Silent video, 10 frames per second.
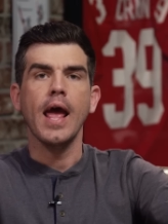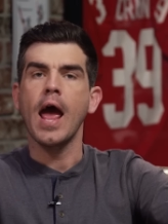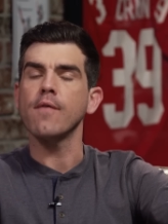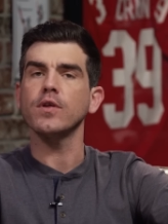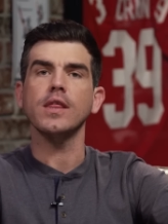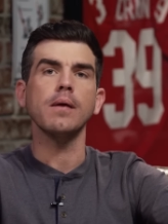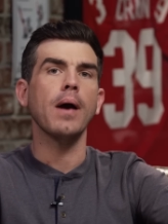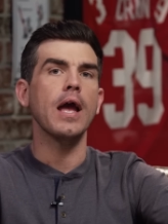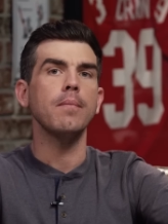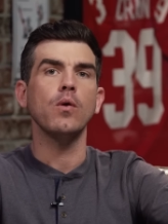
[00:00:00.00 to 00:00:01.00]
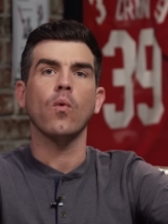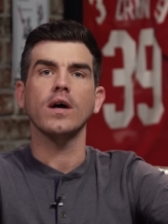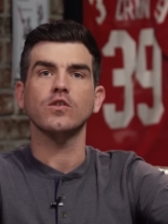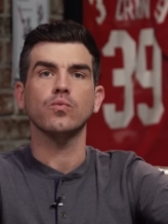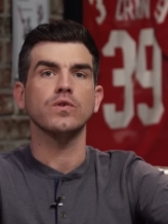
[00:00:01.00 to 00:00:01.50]
everything Miami
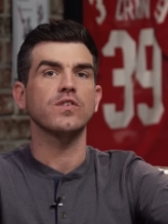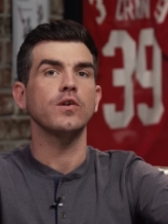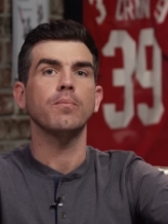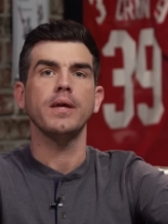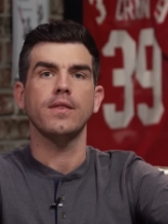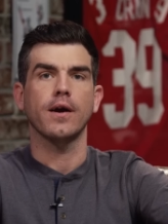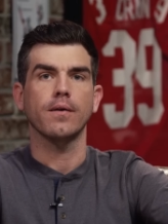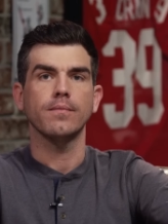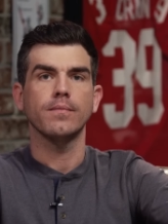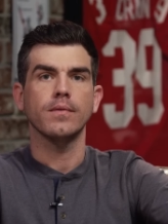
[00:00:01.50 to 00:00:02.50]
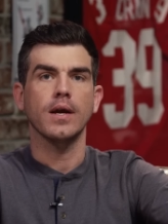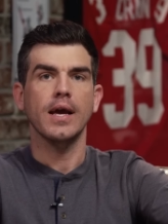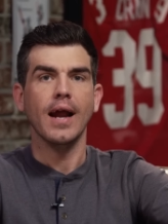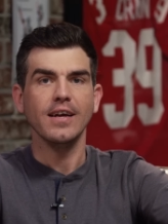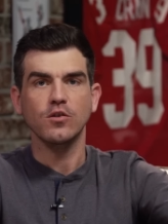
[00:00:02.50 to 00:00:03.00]
wants will still be there.
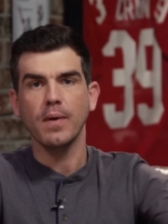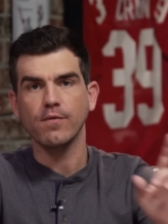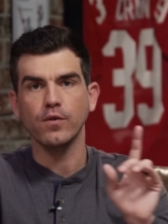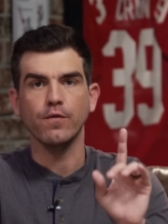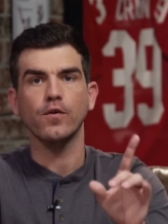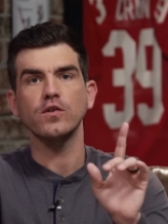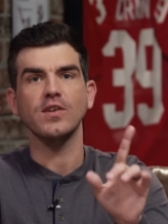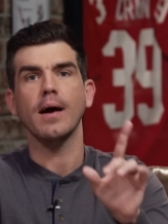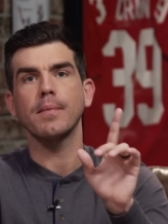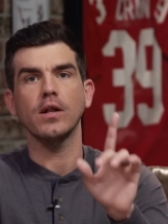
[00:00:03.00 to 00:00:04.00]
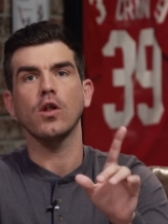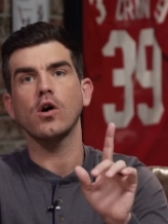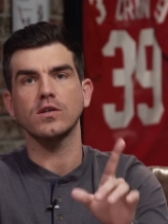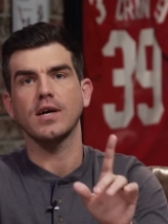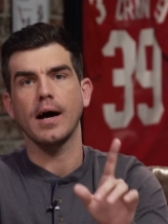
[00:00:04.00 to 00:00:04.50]
And I expect for the first time in a
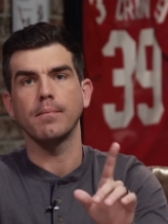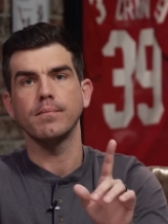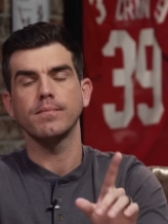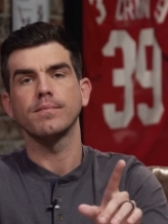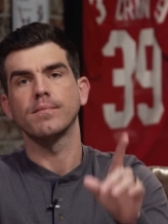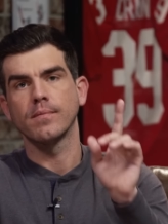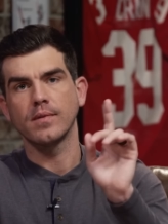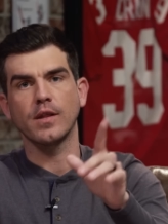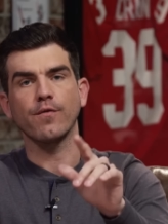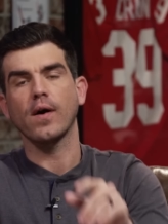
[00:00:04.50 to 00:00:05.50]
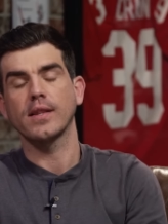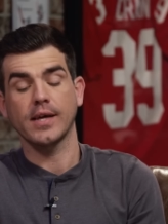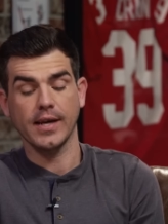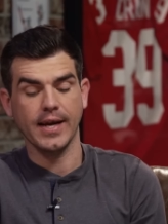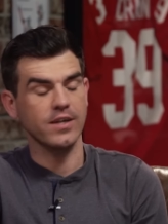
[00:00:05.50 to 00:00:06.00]
long time, they're finally going to